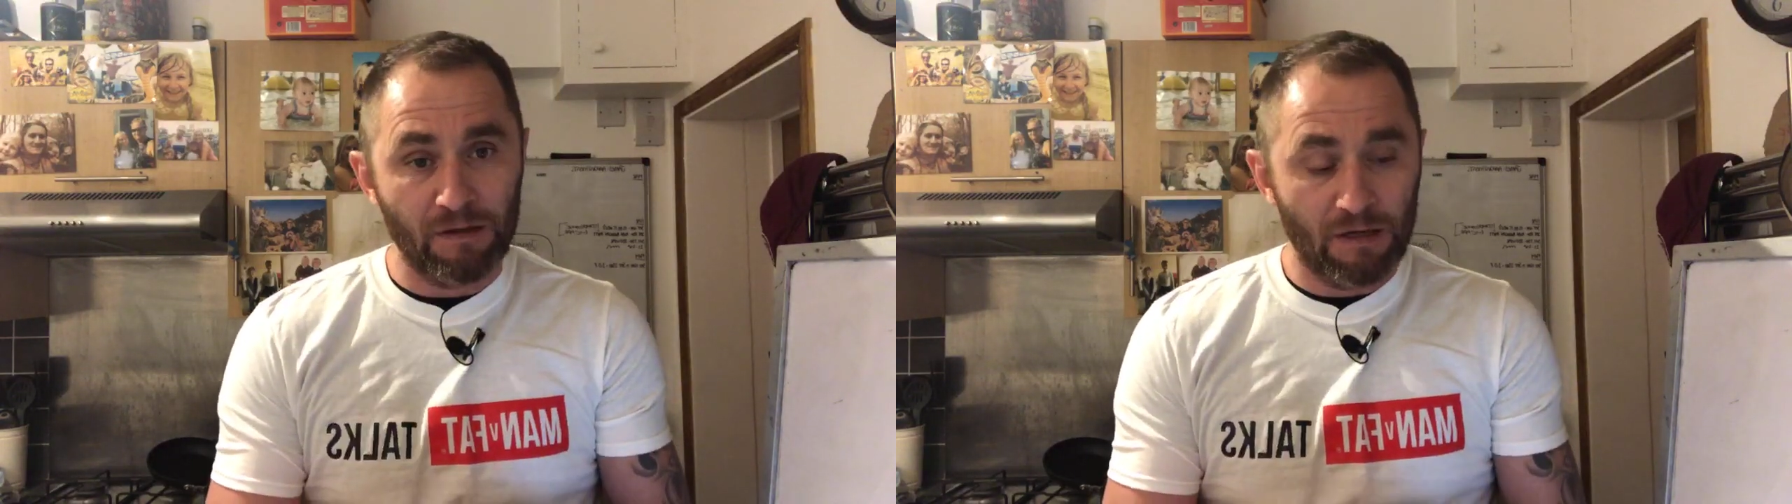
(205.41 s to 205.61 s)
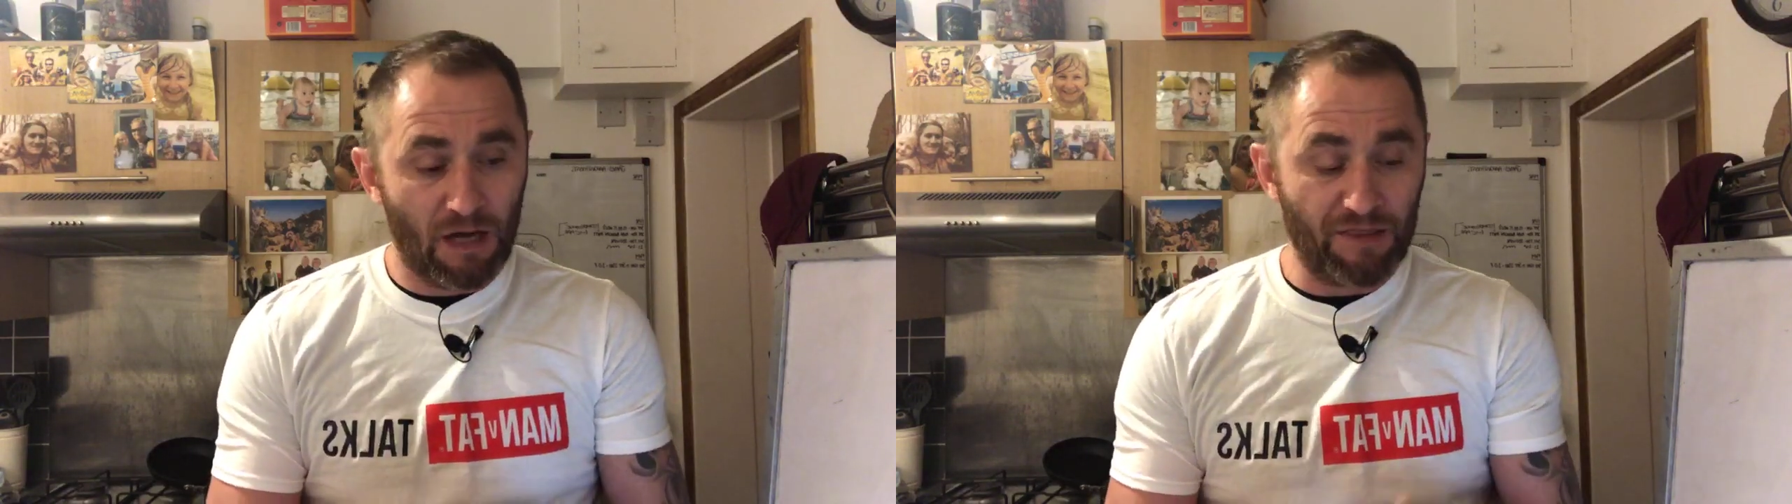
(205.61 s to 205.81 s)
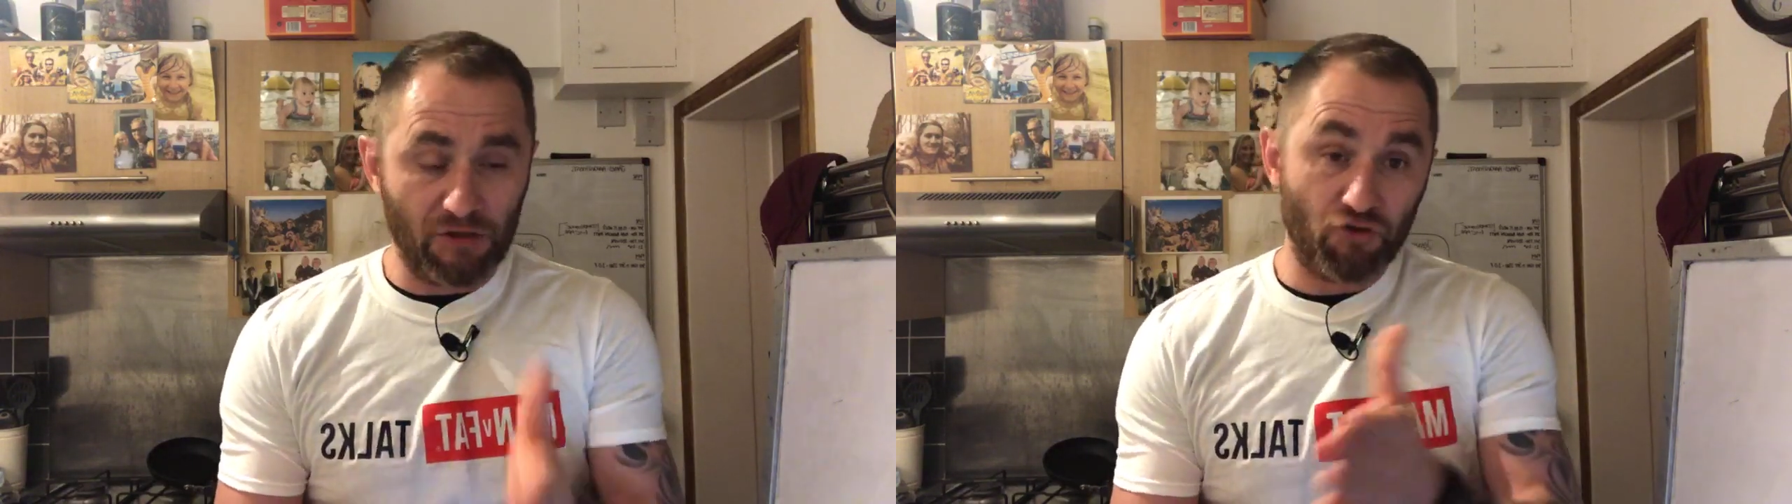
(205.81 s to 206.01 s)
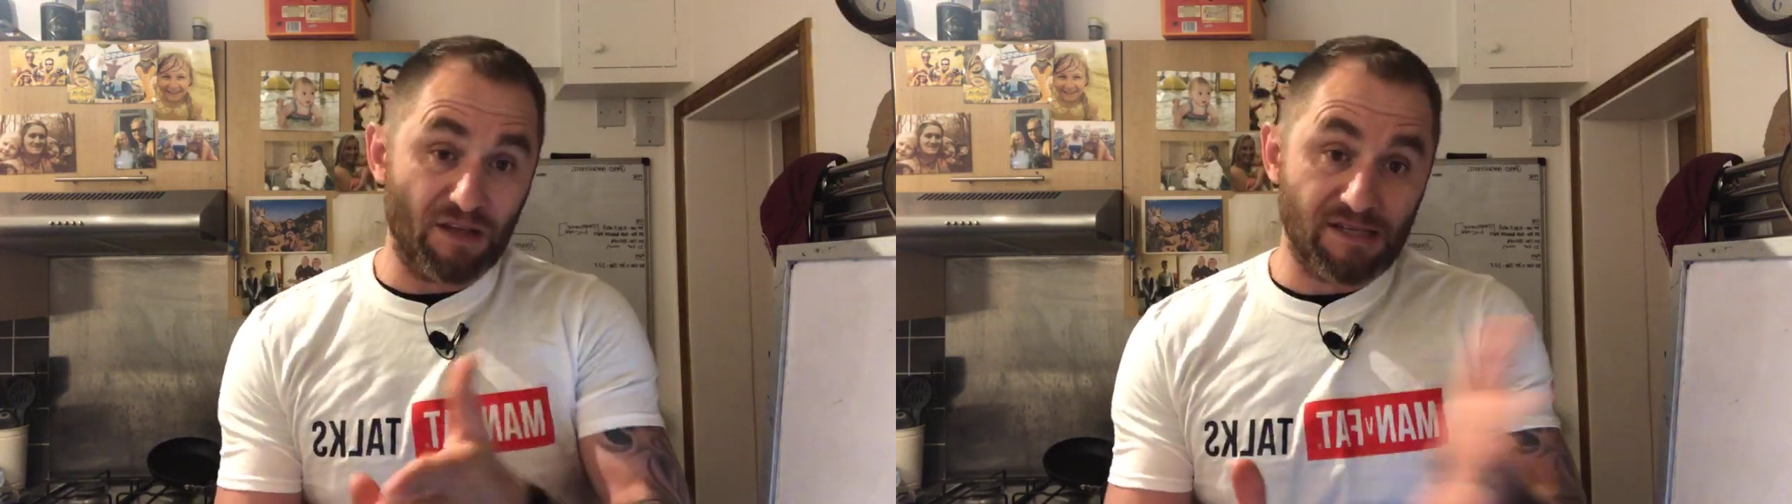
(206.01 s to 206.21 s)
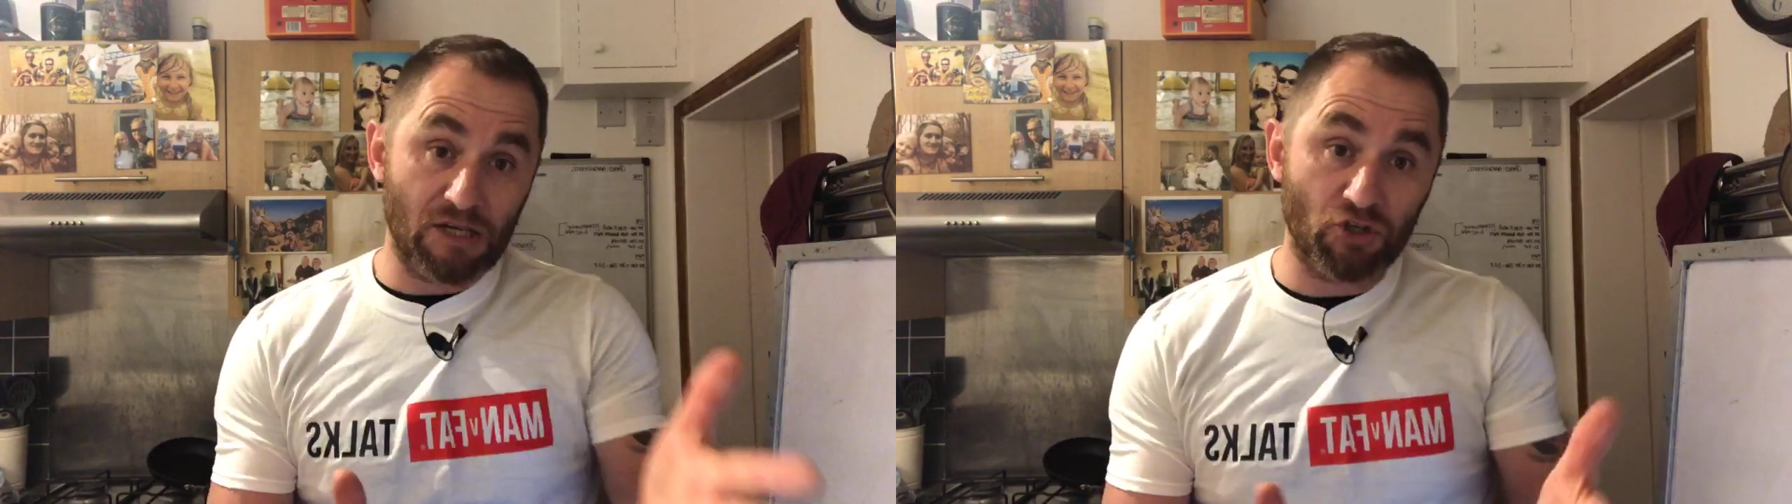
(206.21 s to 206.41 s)
I then
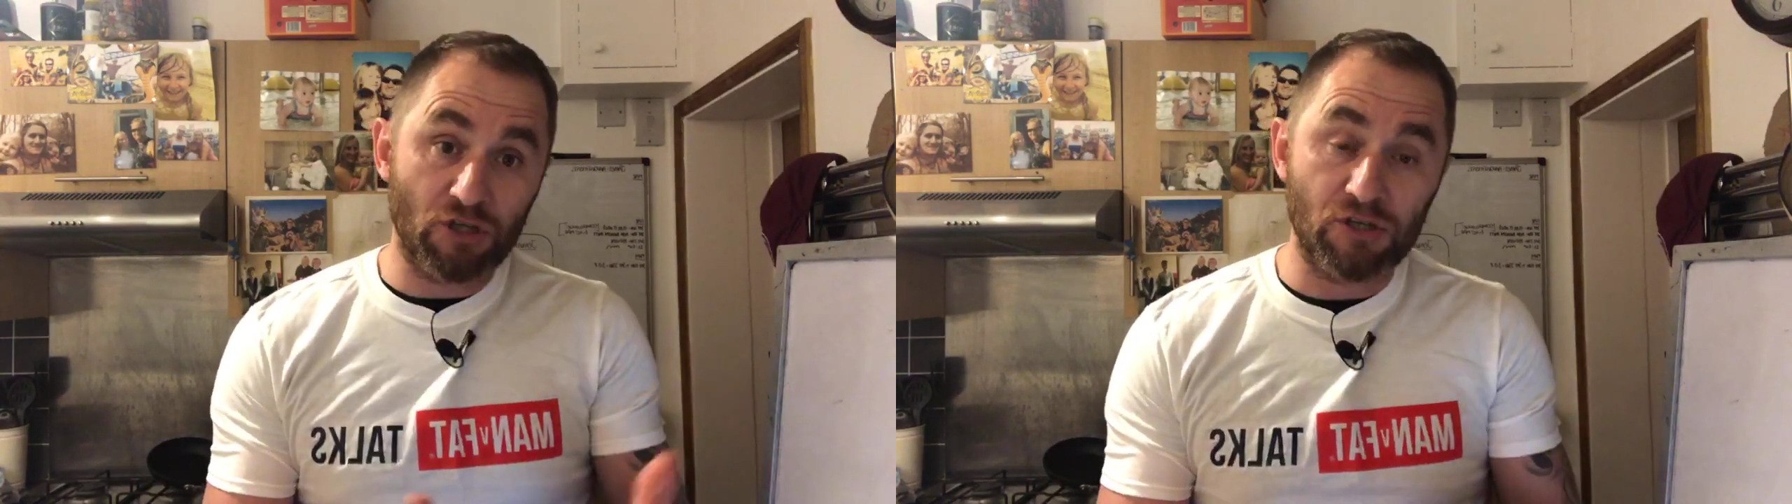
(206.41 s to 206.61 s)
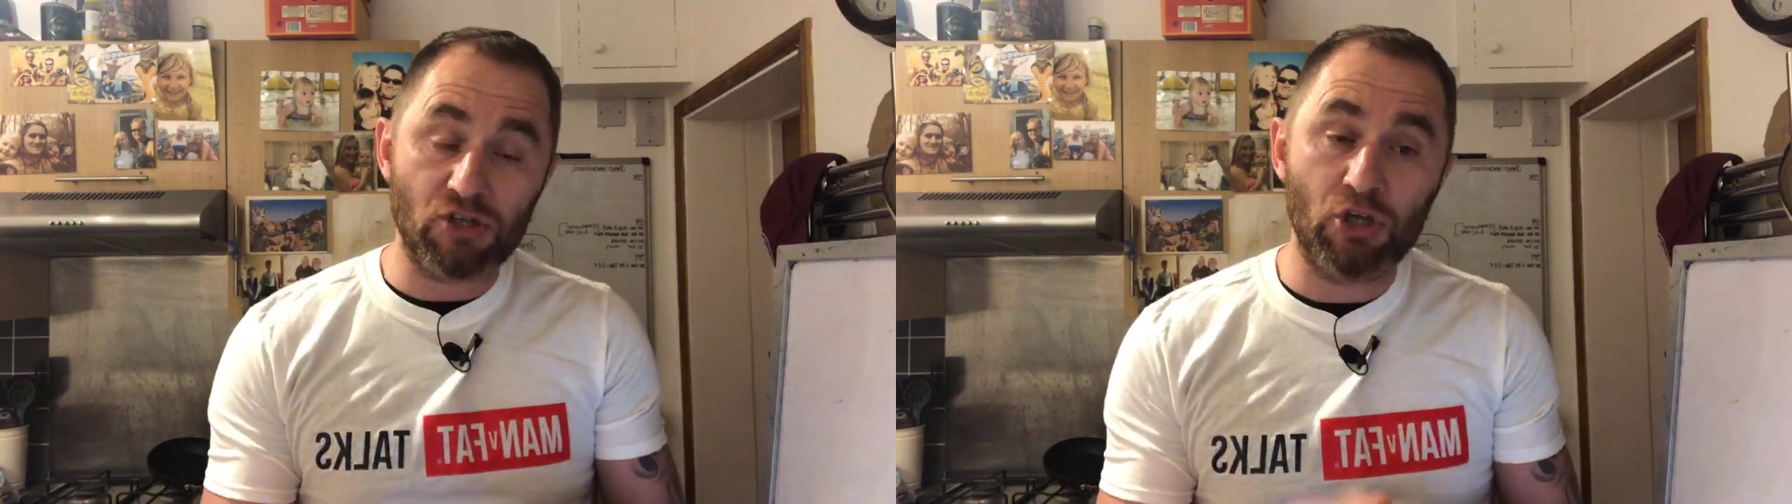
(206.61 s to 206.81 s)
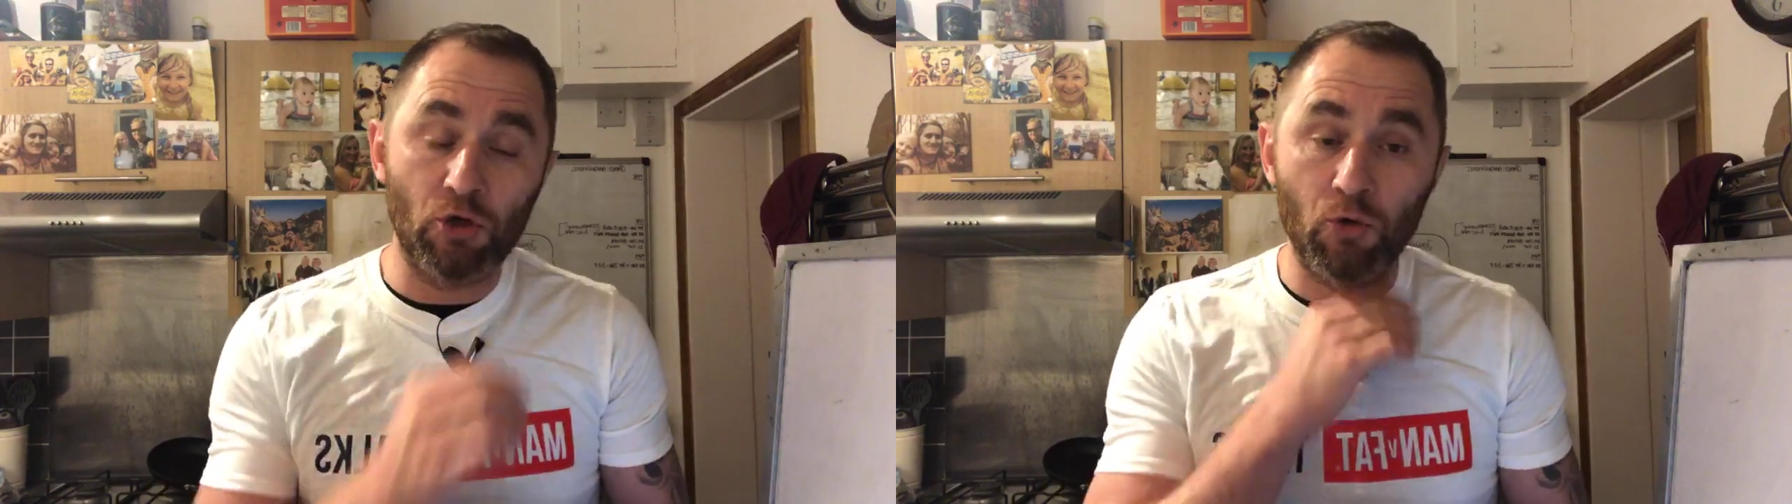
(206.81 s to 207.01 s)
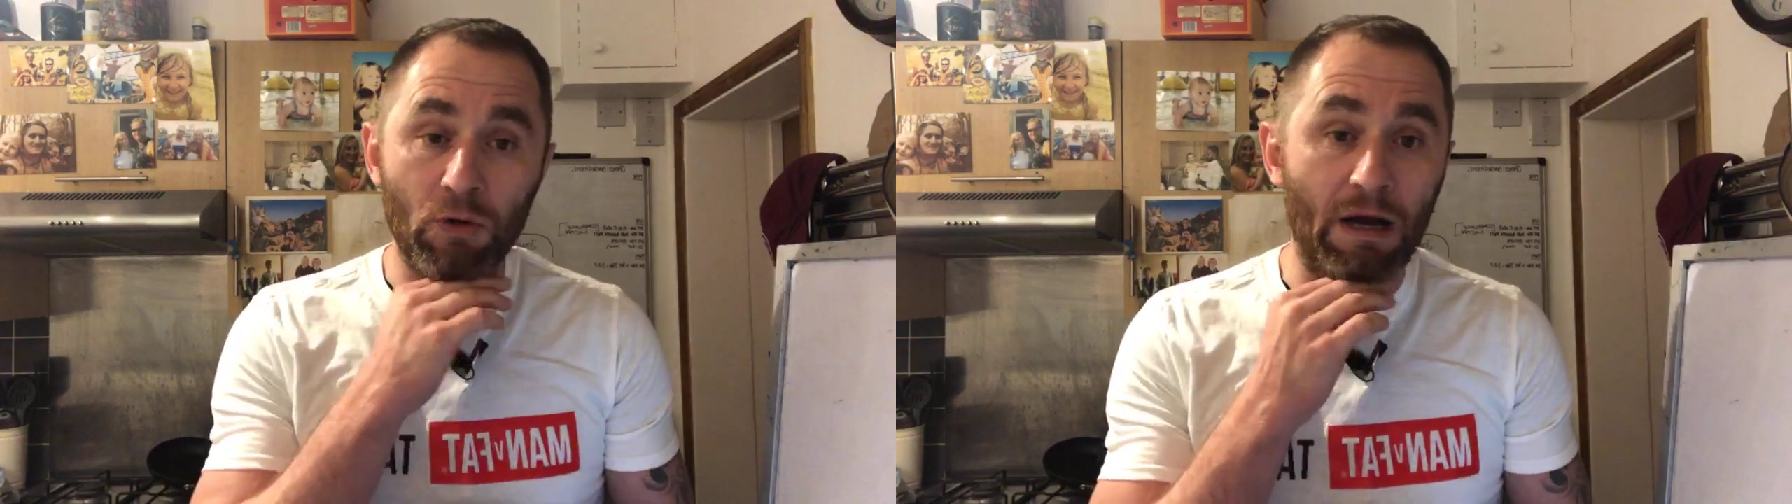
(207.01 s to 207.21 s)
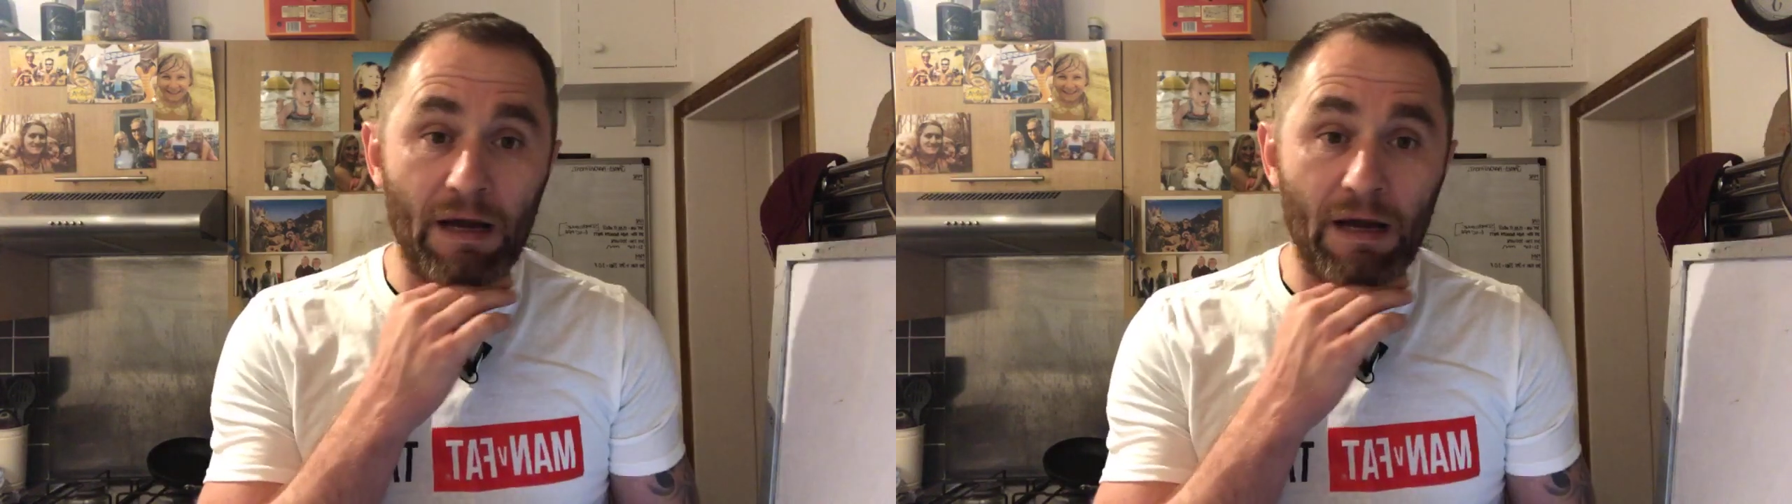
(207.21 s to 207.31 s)
transitioned to